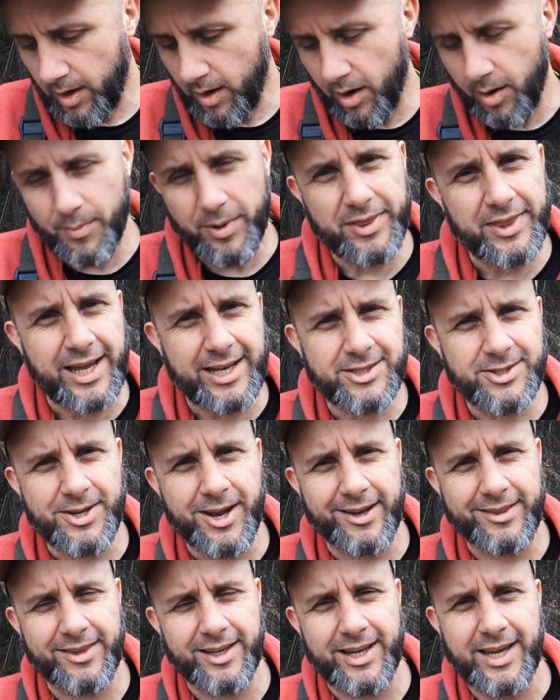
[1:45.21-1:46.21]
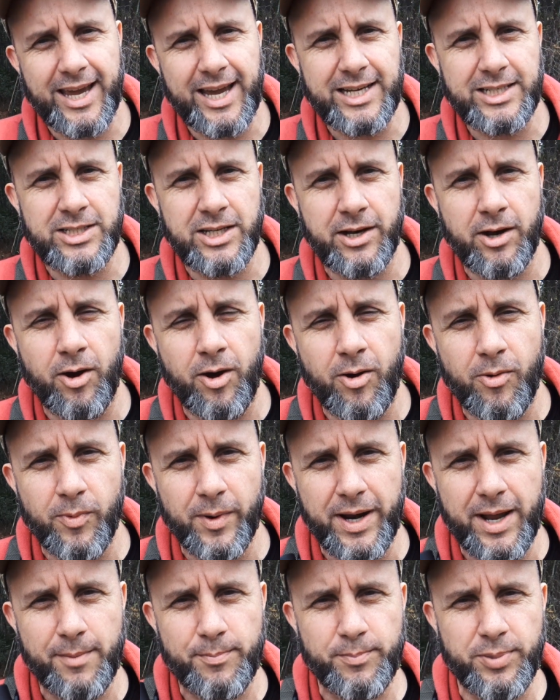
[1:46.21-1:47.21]
But that's not the case at all.
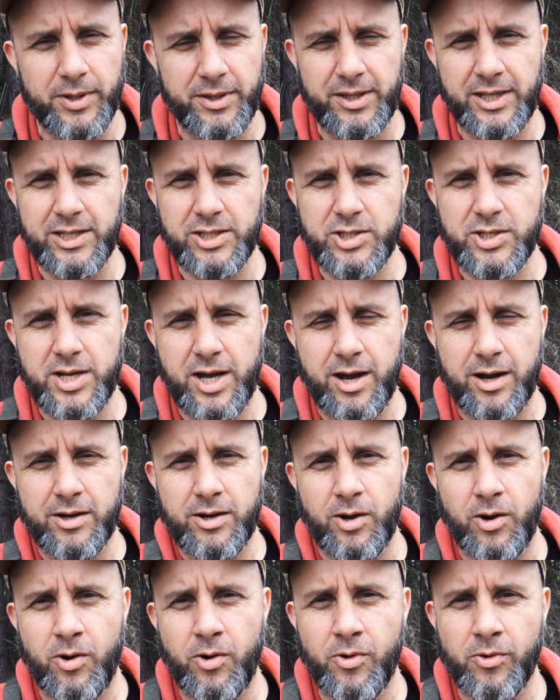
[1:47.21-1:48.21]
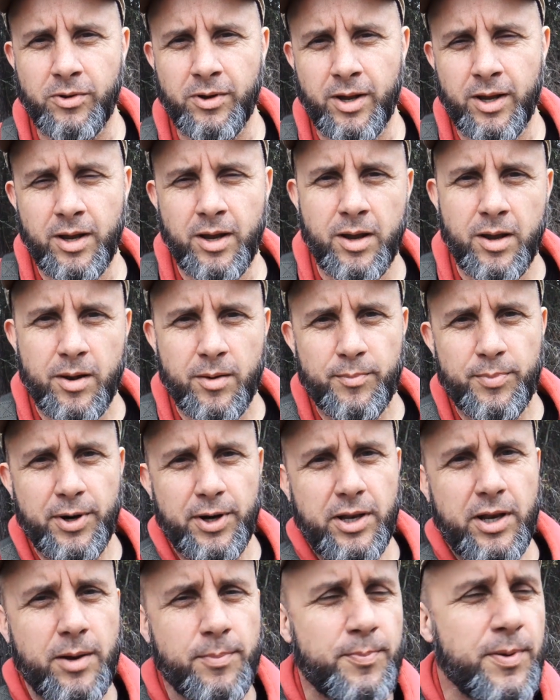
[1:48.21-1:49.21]
When I put this stock on,
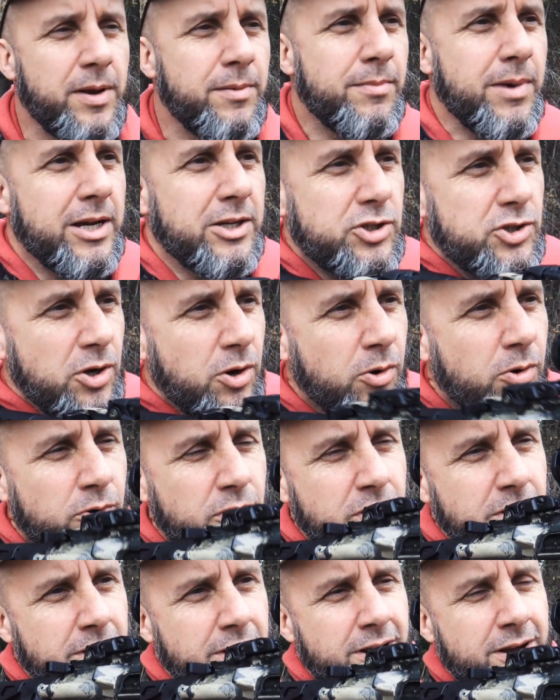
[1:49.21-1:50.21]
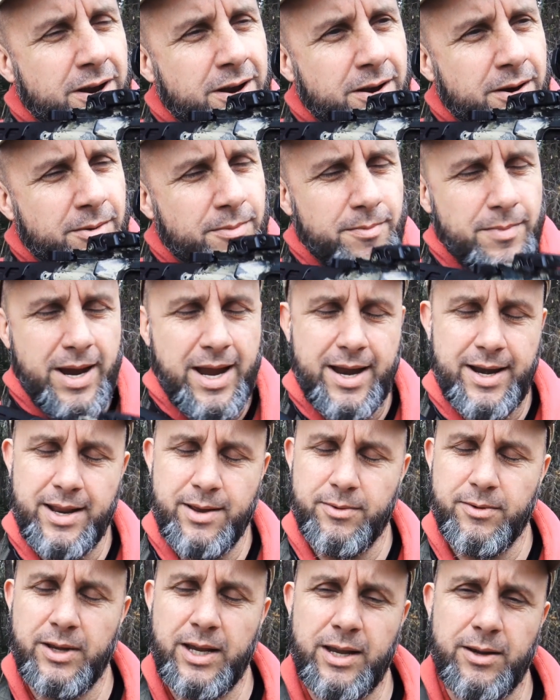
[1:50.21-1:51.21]
put it up in my shoulder, man,
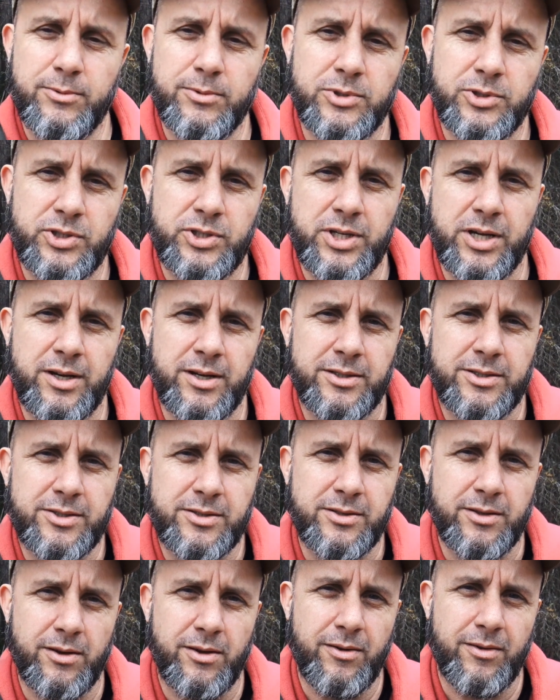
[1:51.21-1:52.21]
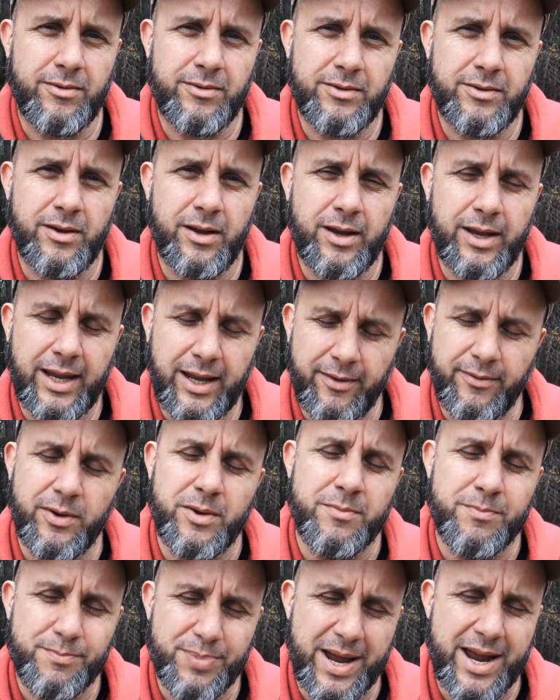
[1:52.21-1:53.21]
it was just
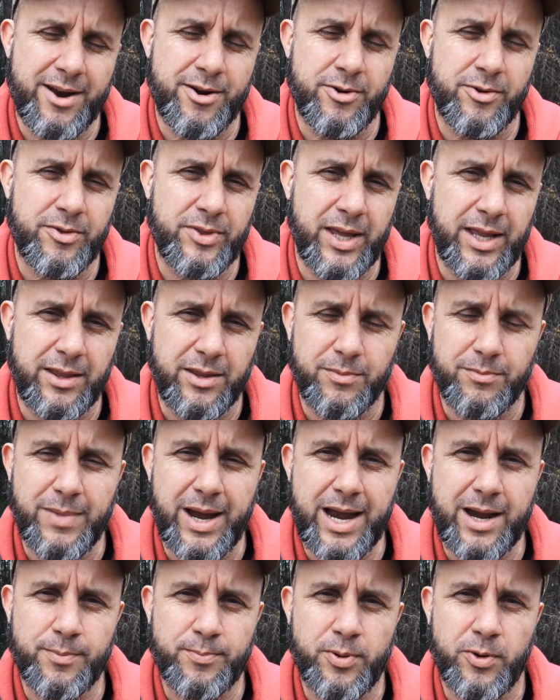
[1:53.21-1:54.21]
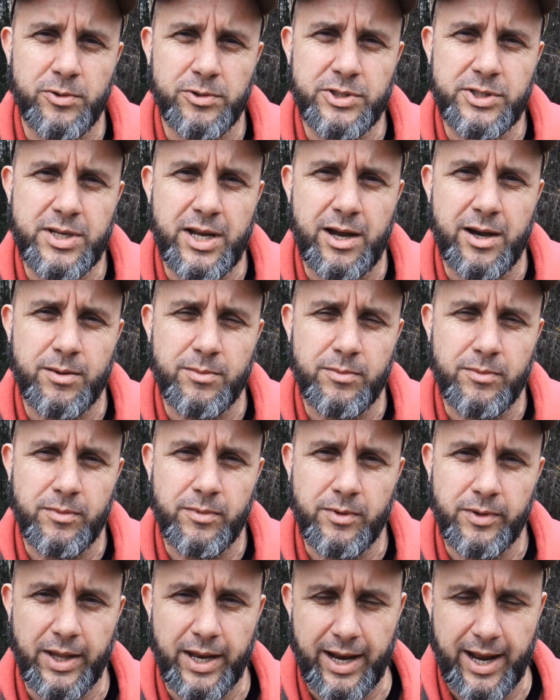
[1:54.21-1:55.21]
even better than the Magpul stock
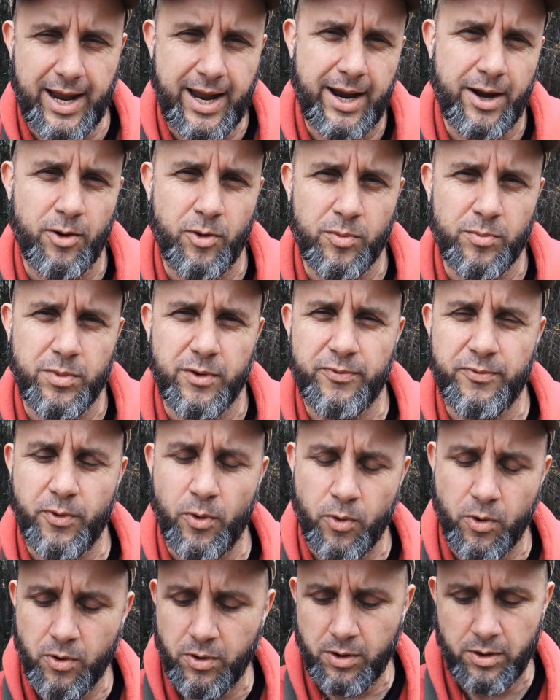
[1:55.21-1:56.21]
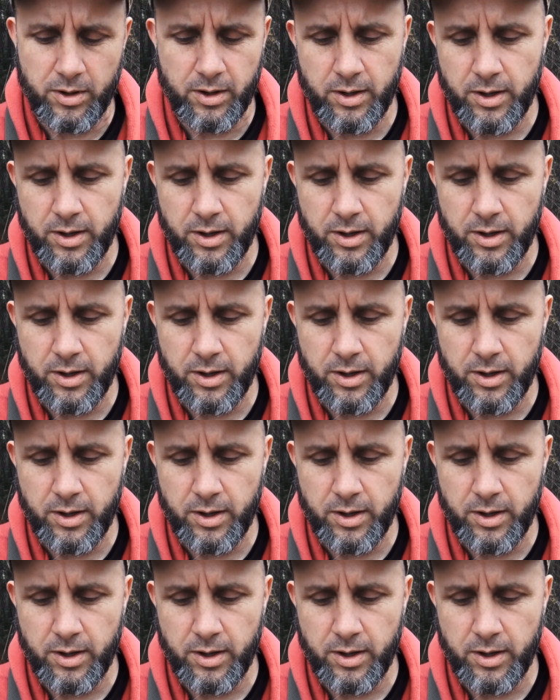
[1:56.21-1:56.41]
that I had on before.